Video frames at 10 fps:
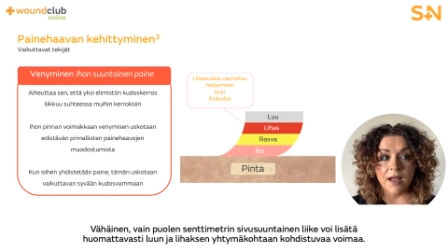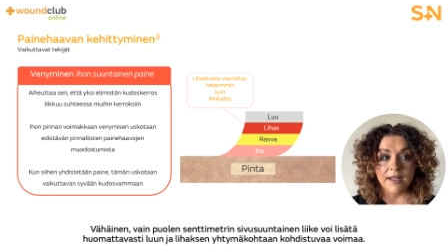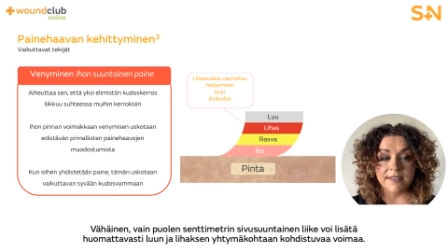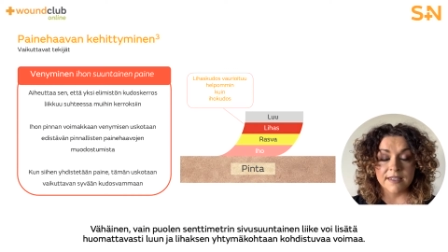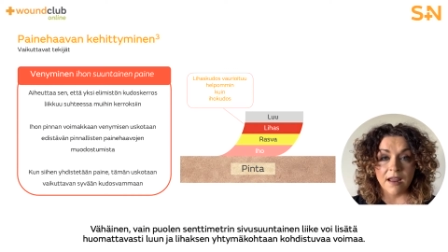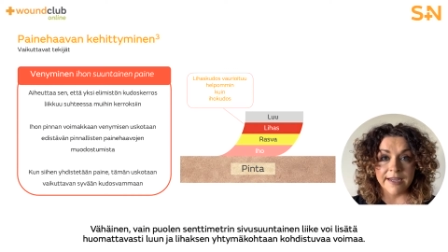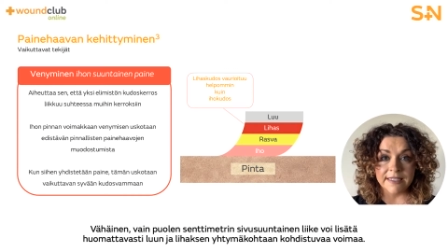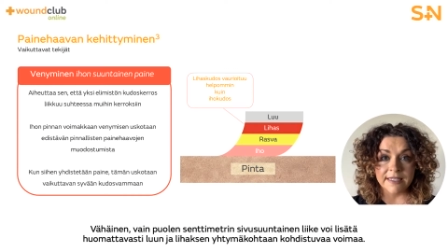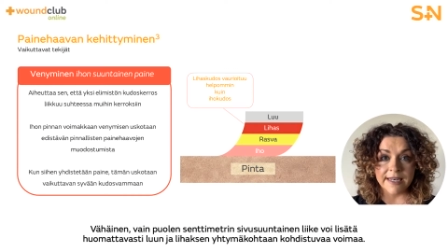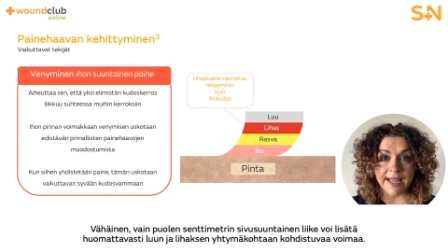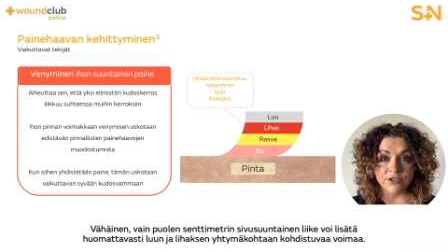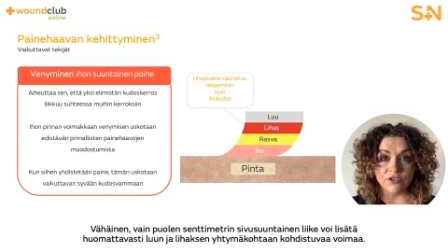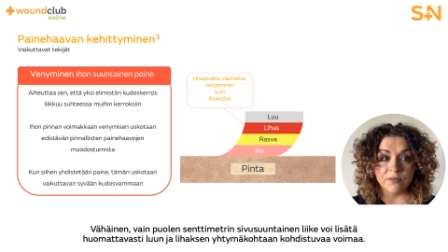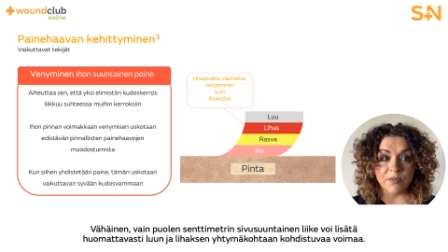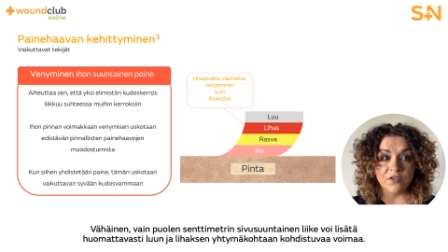A slight
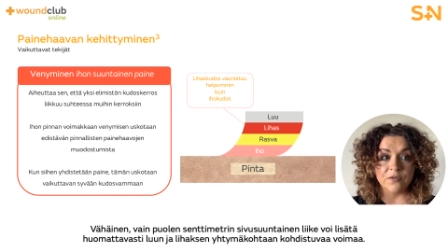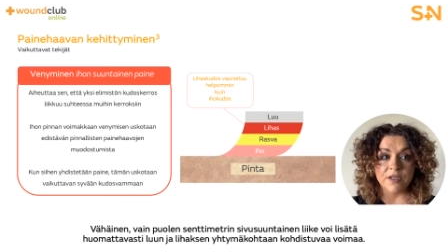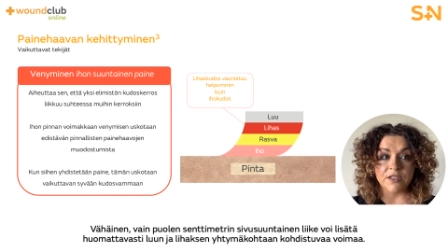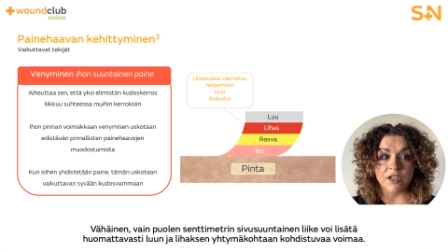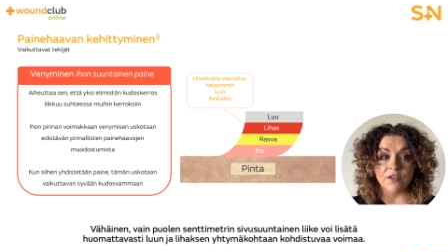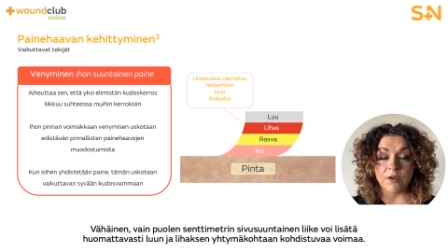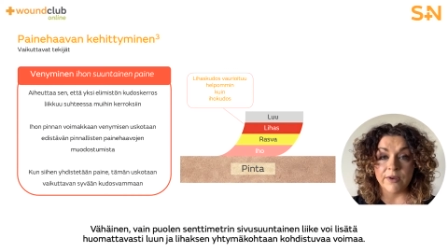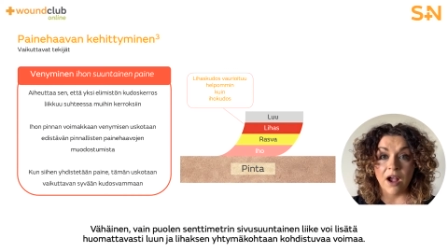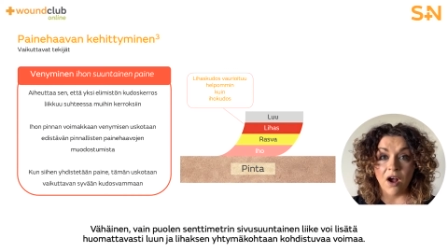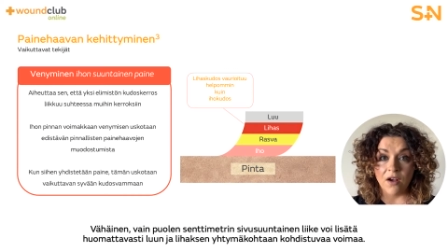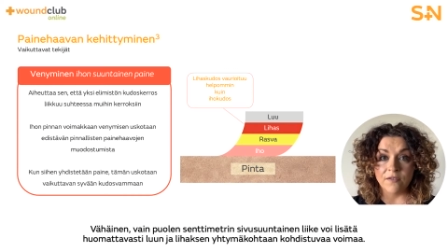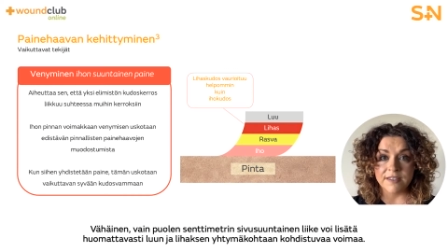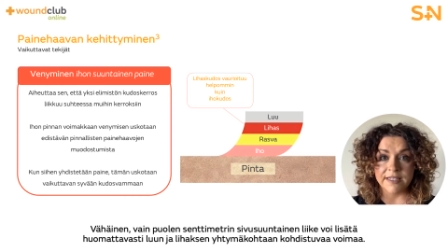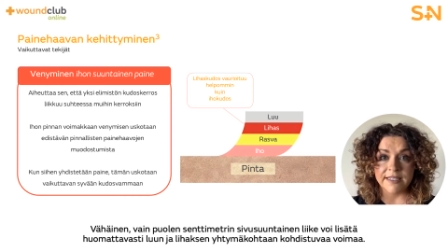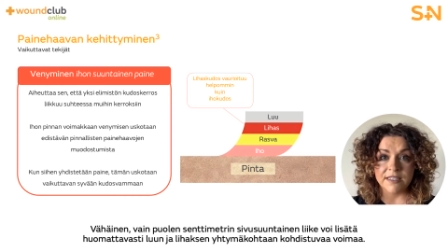lateral movement of only 0.5
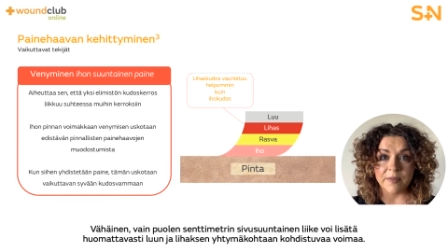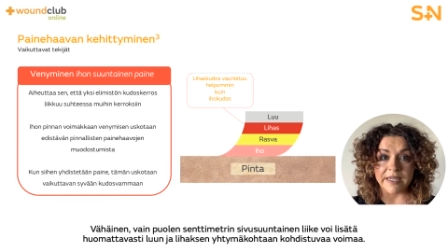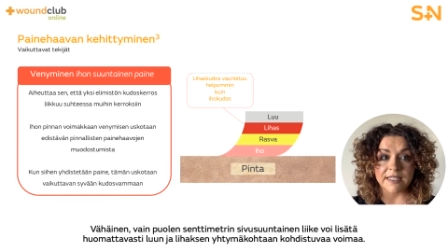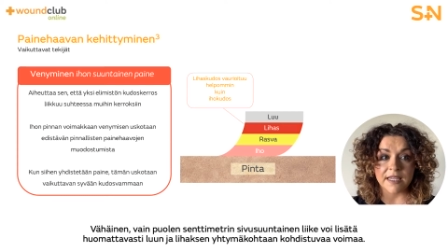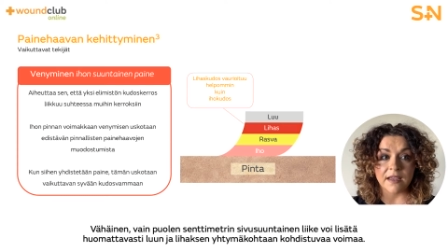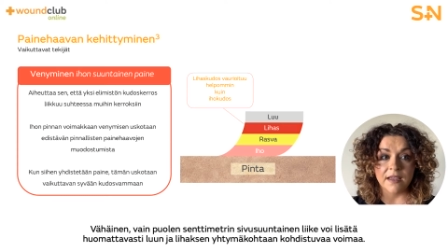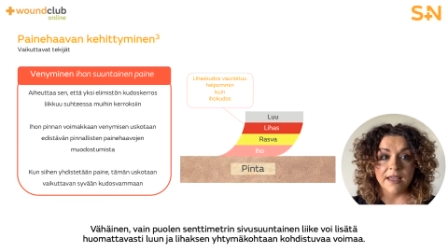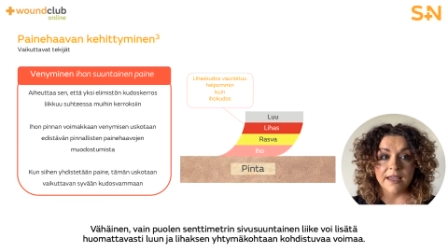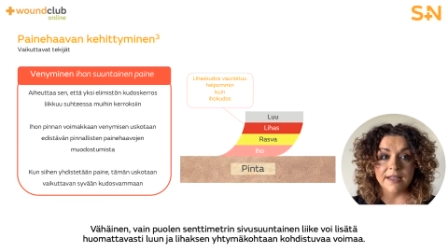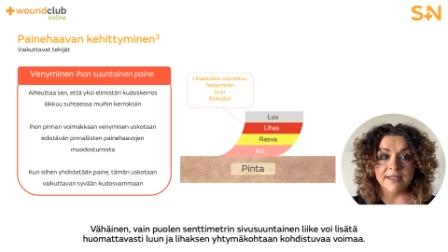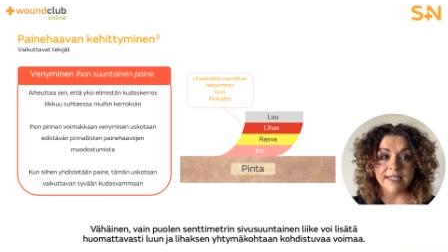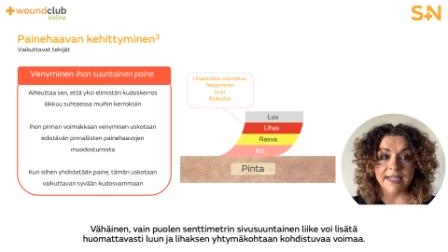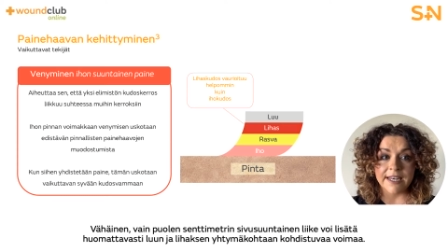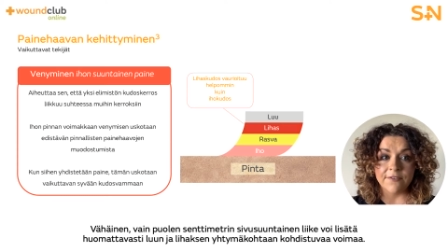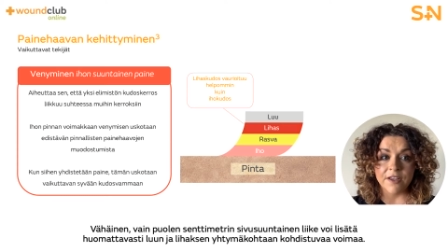centimetre can
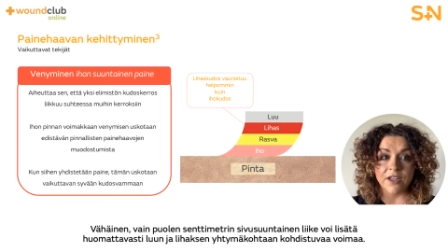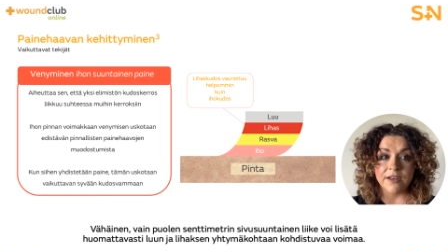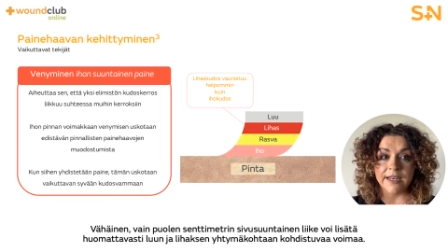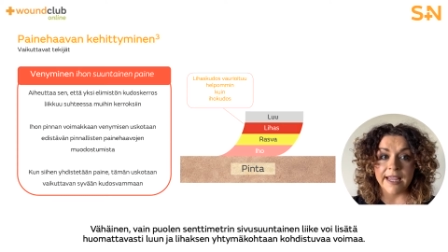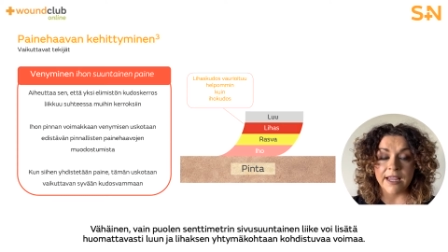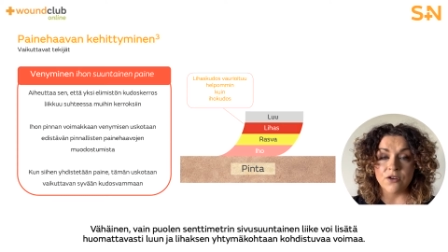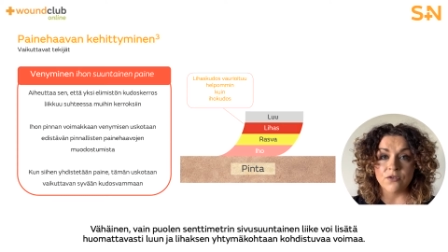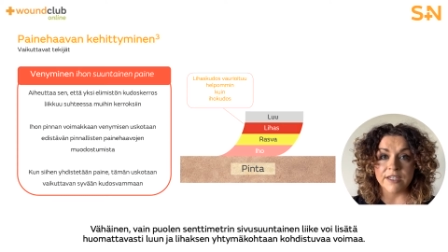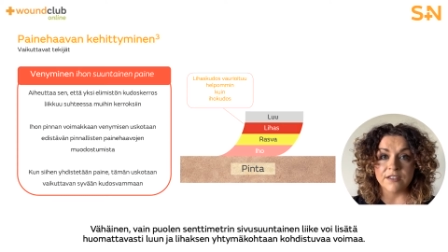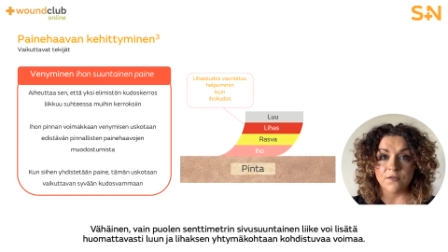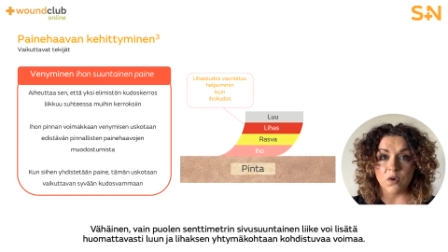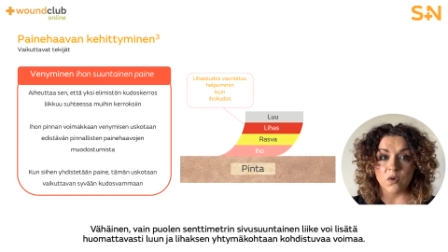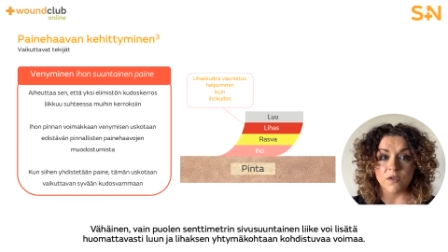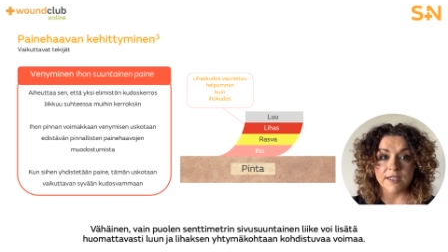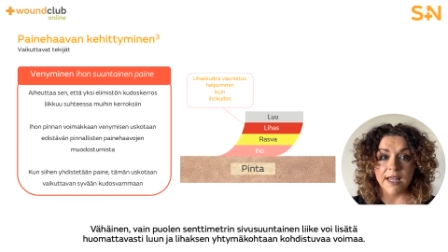significantly increase
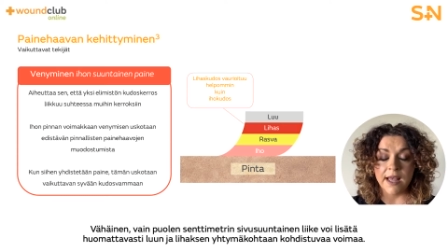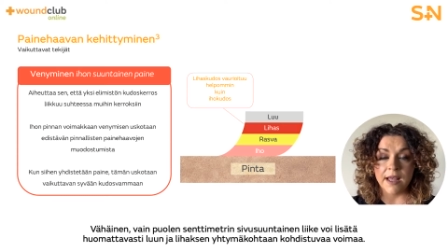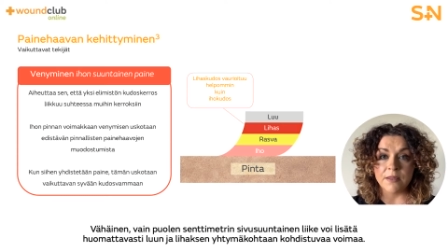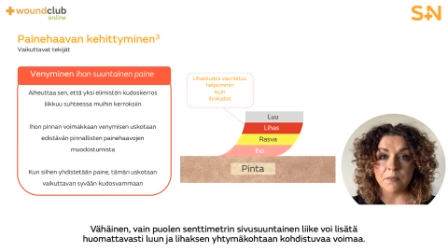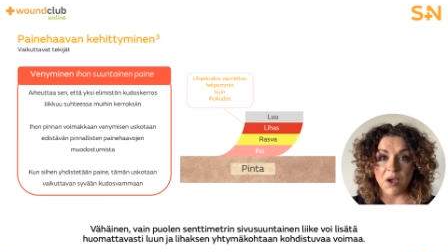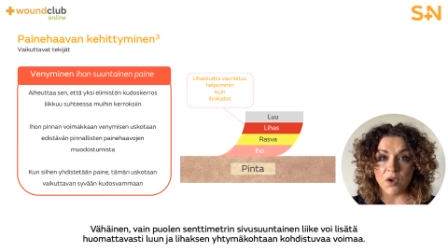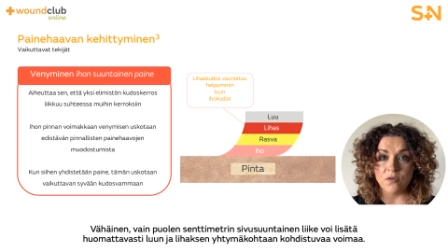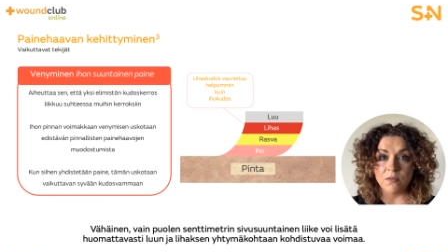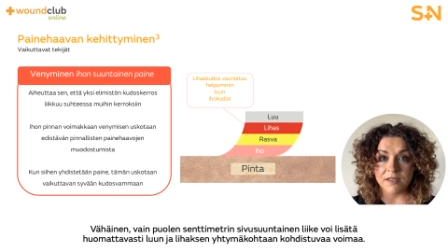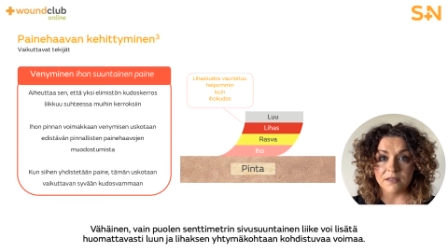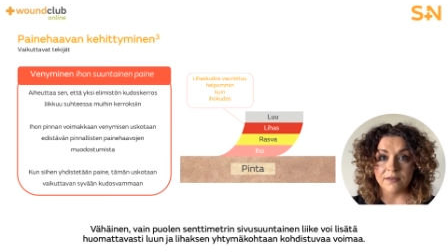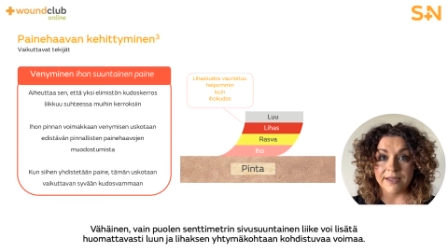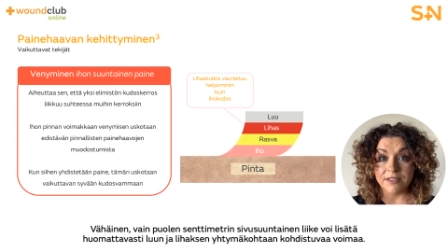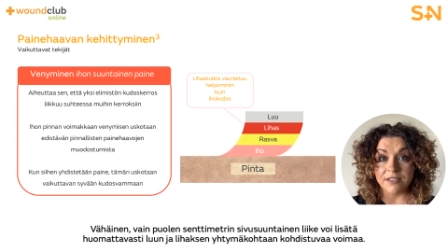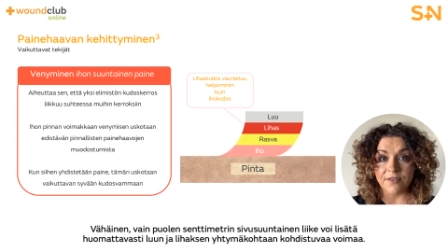force at the bone-muscle
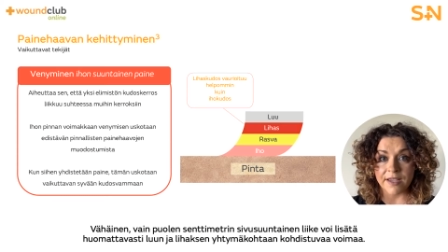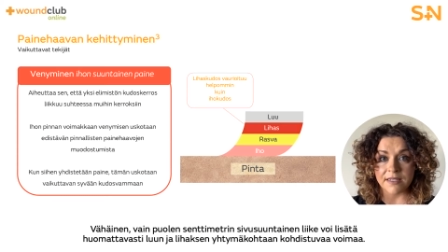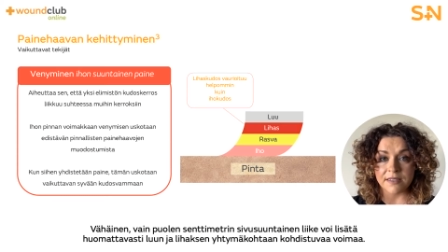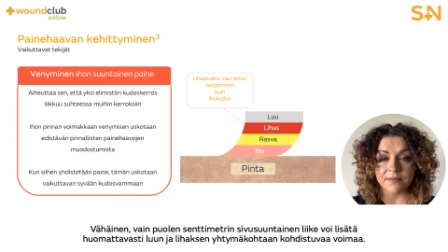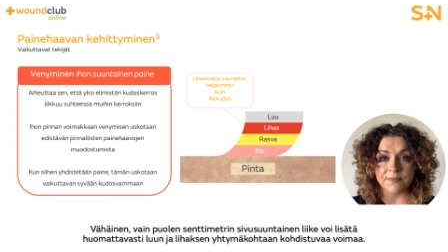interface.